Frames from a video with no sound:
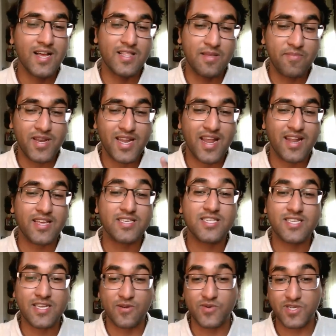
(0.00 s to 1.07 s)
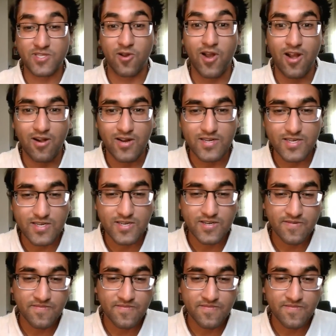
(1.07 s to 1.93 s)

eliminate and extinguish their heritage.